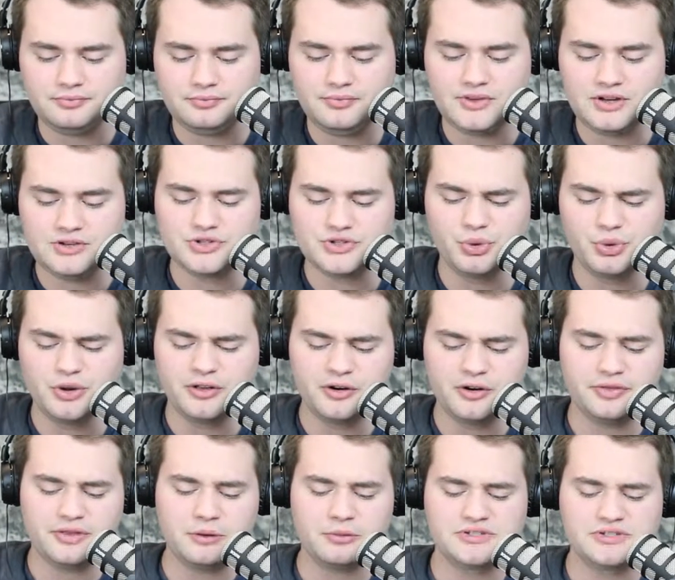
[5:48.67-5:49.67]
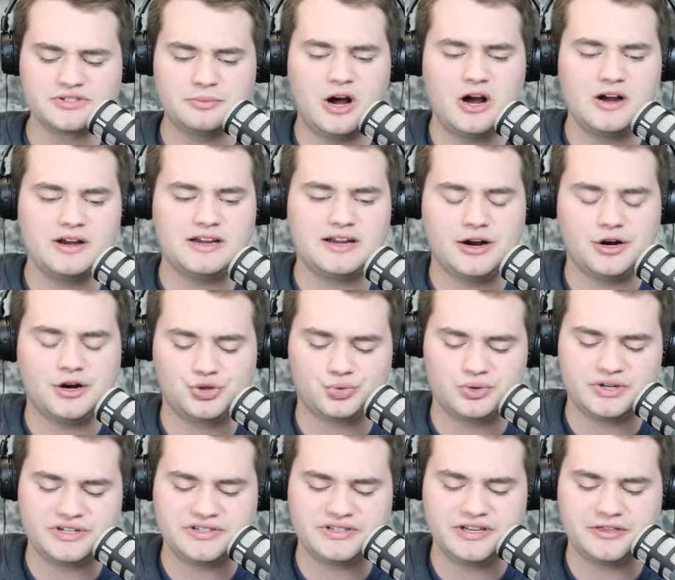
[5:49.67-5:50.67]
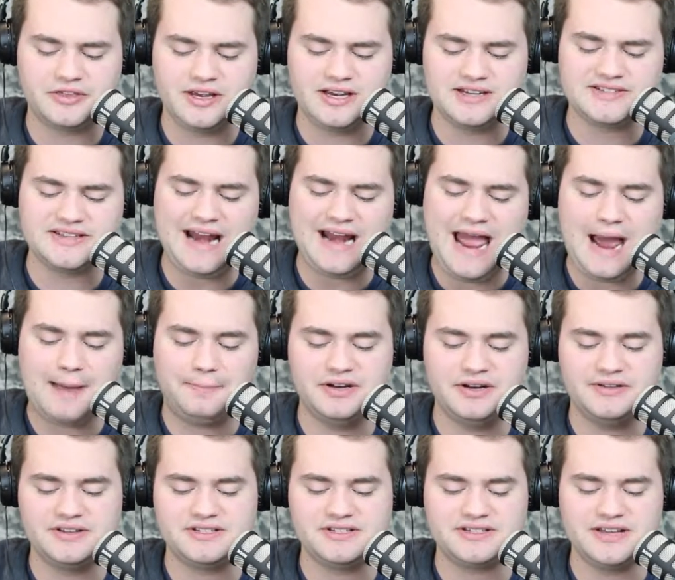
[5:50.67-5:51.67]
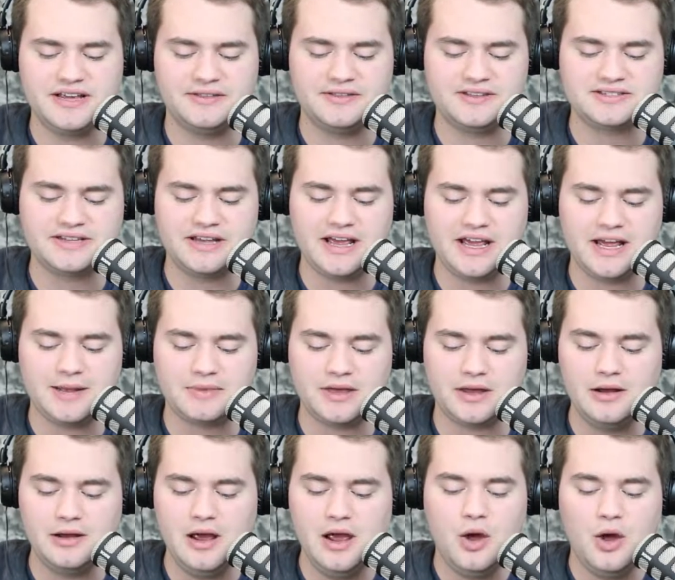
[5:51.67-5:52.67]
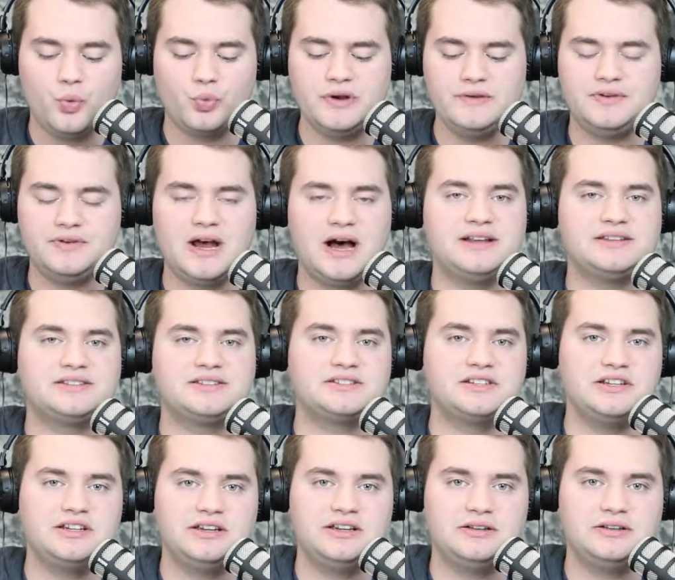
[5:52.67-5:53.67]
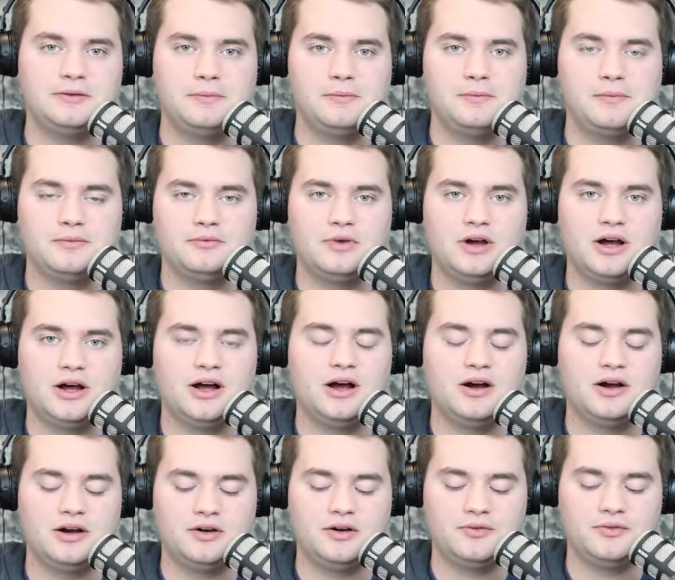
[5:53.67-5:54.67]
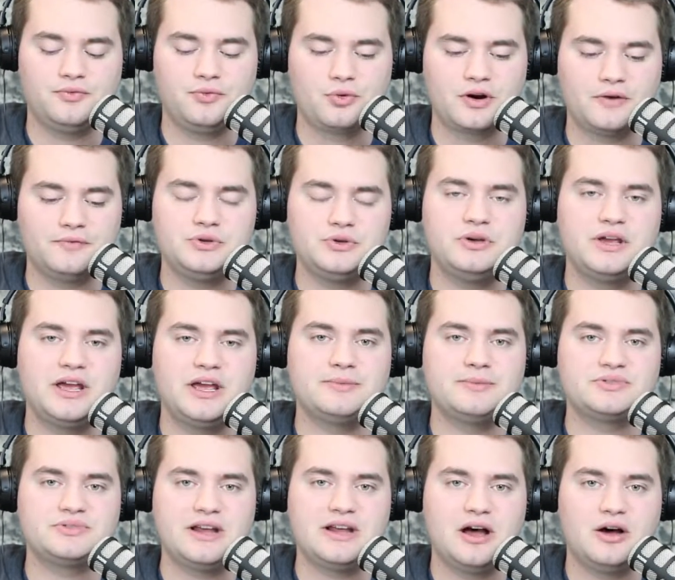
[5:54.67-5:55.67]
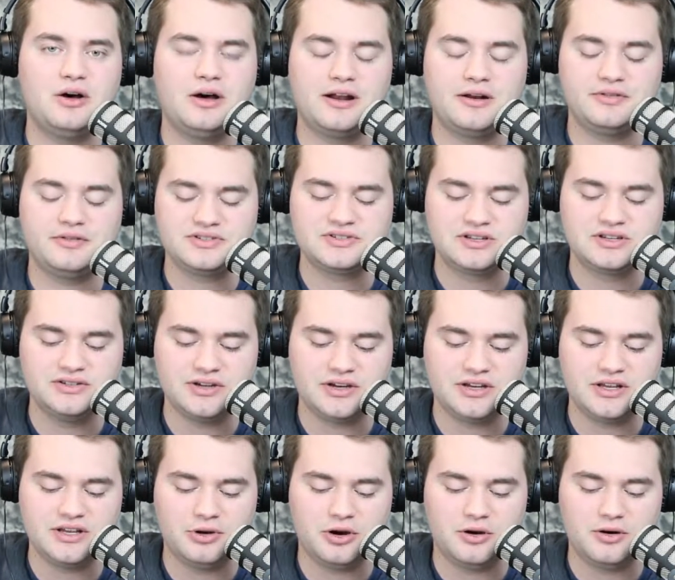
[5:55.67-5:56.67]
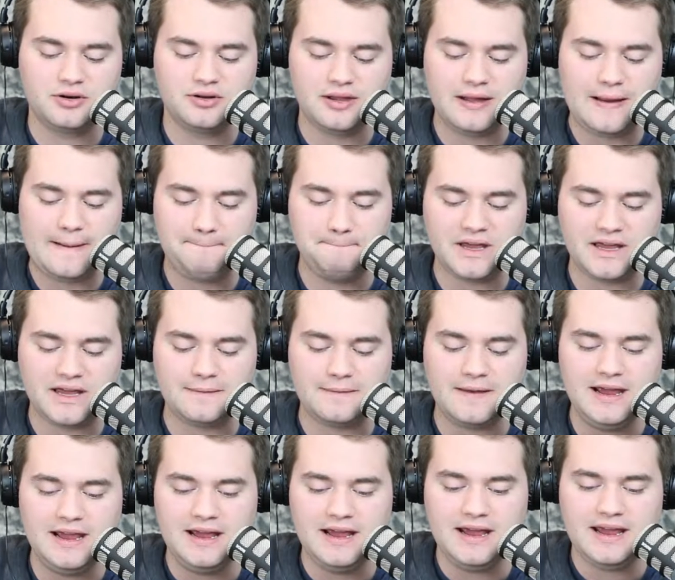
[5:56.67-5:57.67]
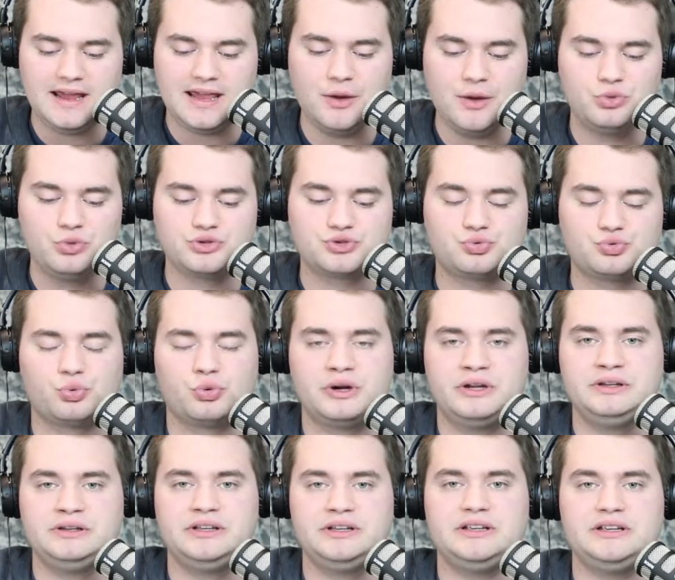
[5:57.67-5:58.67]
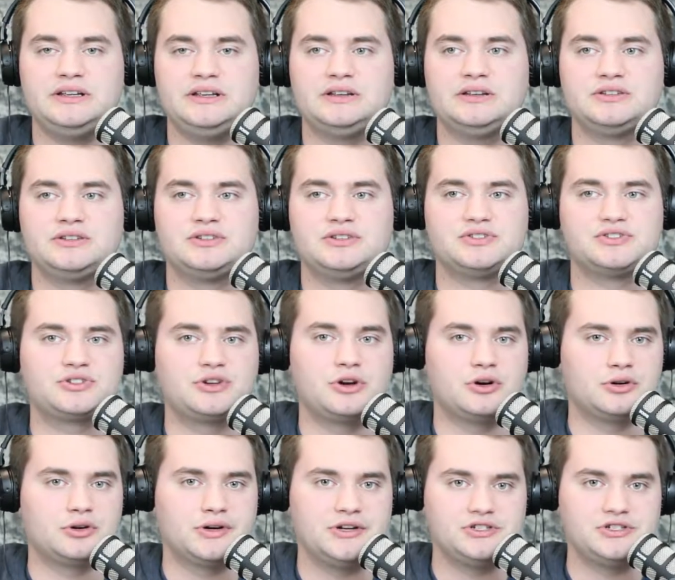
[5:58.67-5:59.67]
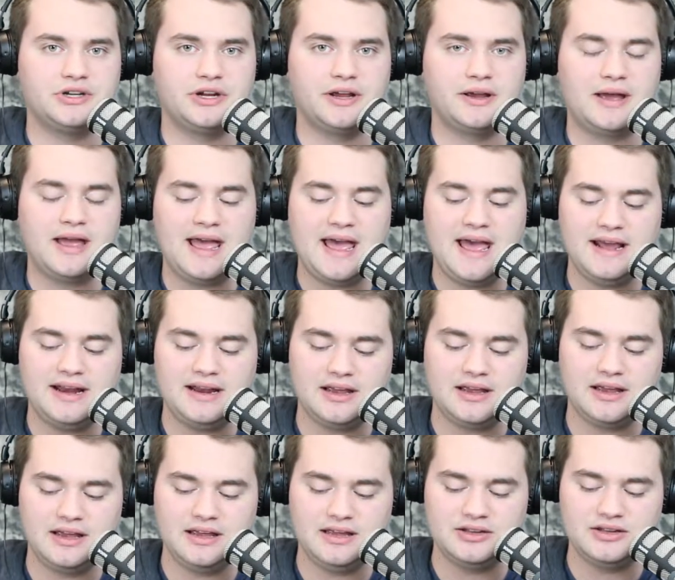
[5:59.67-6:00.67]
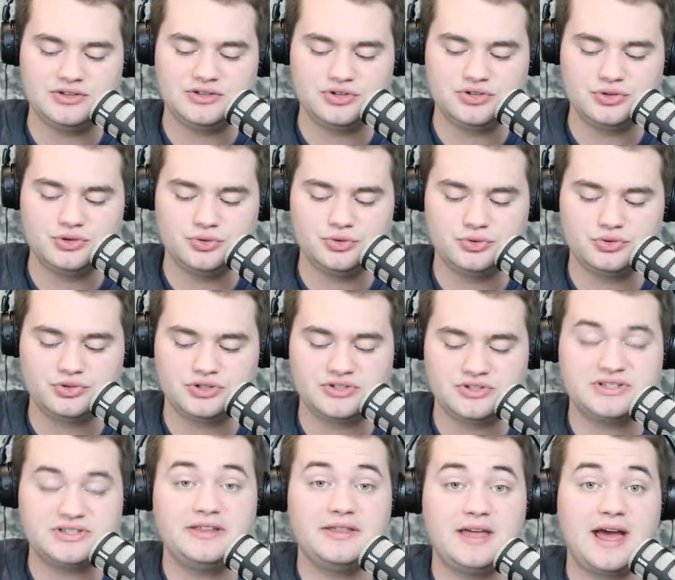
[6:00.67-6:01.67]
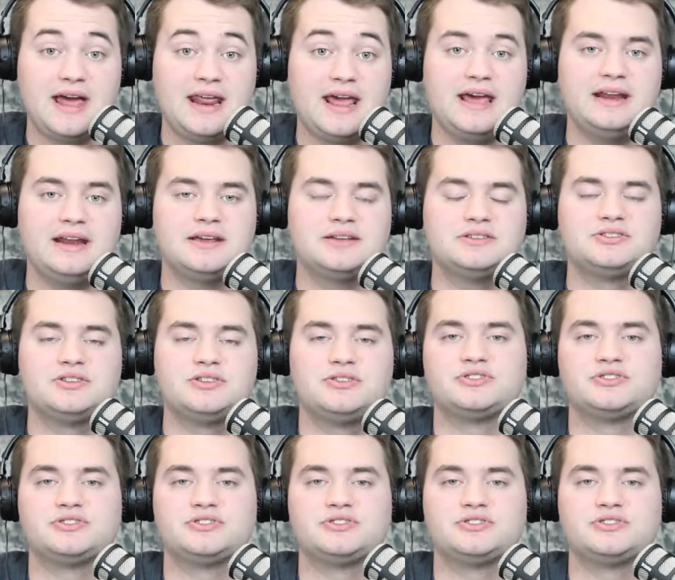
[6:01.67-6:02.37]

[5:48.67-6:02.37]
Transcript: so were there there were some uncharacteristic things that happened in this in this game that we've not seen uh, for a few games now out of this Kentucky ball club, and it was really discouraging heading into to see that heading into this